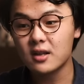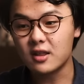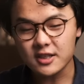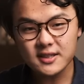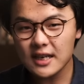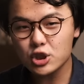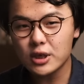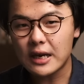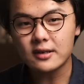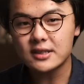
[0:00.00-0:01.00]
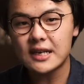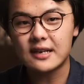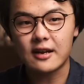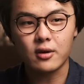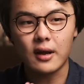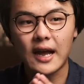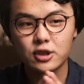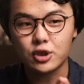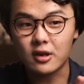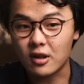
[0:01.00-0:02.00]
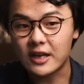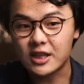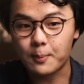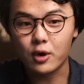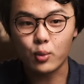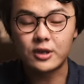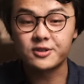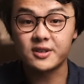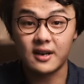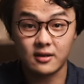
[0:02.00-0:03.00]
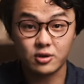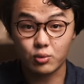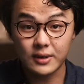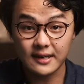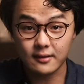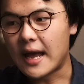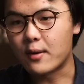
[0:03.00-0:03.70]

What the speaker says: doesn't actually guarantee that you're actually going to like the book when you sit down to read it.